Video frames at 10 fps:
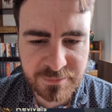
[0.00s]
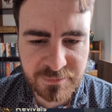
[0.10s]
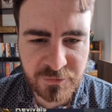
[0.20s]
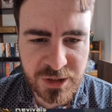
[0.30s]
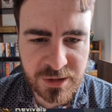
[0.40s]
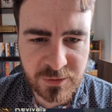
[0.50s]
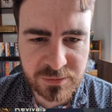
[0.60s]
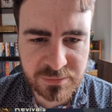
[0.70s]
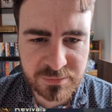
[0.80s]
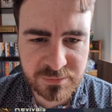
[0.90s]
Reasonable.
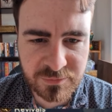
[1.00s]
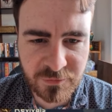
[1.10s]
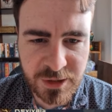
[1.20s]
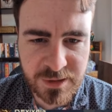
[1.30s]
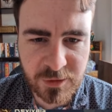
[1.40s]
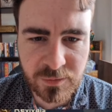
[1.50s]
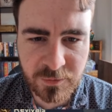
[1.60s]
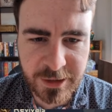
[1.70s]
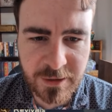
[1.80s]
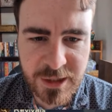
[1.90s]
Reasonable.
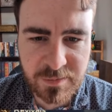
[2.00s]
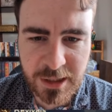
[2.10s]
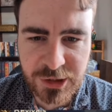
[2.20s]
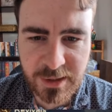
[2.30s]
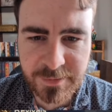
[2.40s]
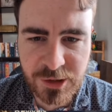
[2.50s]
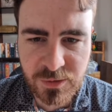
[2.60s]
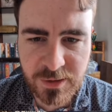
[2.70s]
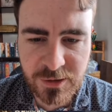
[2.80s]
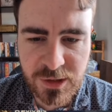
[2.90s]
We got the splash damage as
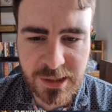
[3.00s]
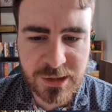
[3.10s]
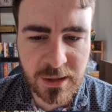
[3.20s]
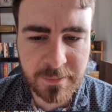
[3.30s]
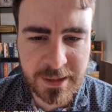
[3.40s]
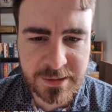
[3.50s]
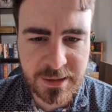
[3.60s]
well, so that's not bad.